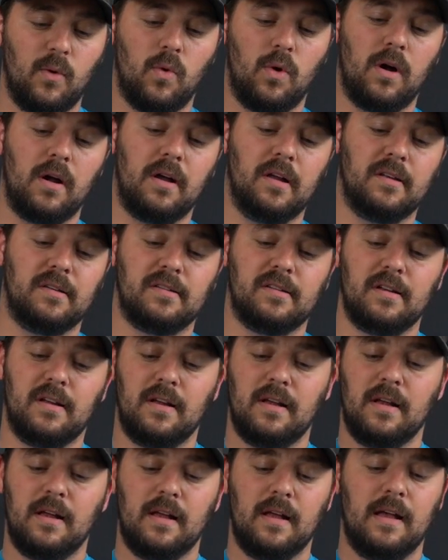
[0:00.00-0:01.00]
was
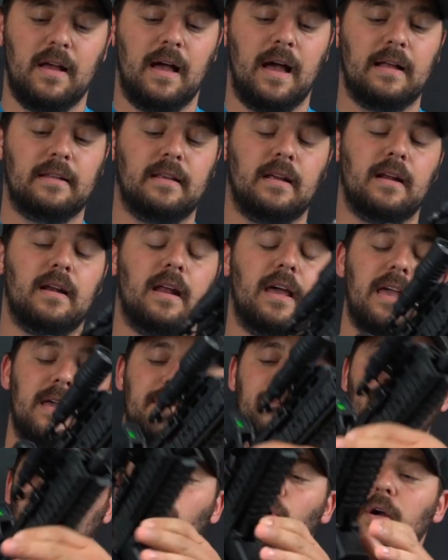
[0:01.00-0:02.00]
I did an
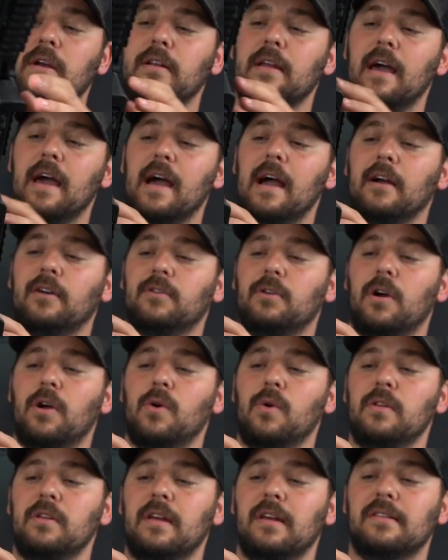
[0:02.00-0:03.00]
Aimpoint
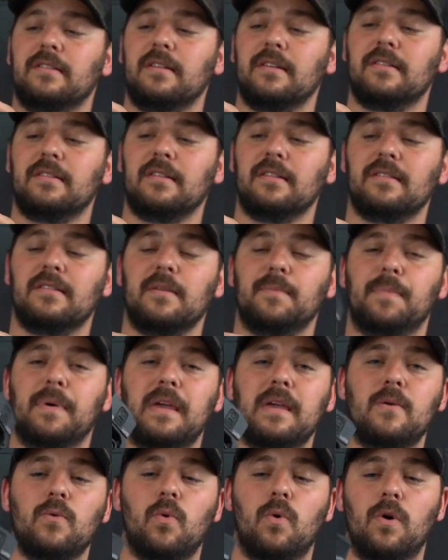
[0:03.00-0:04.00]
Acro, and yes, this is the
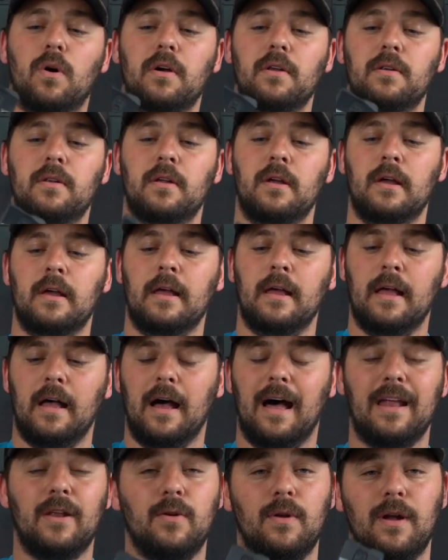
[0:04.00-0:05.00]
P1.
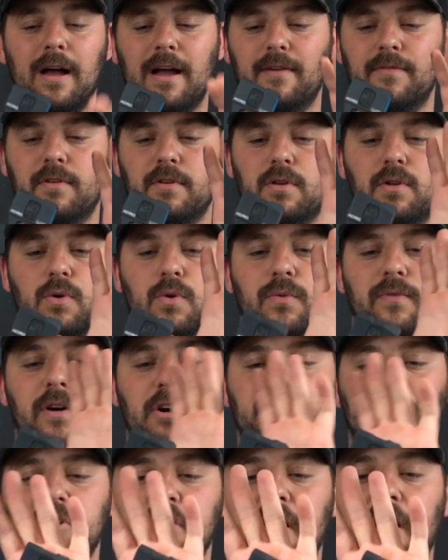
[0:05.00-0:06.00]
I do not have the new
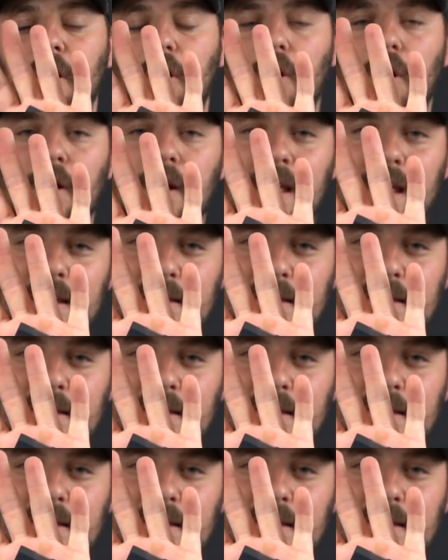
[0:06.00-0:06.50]
version yet on a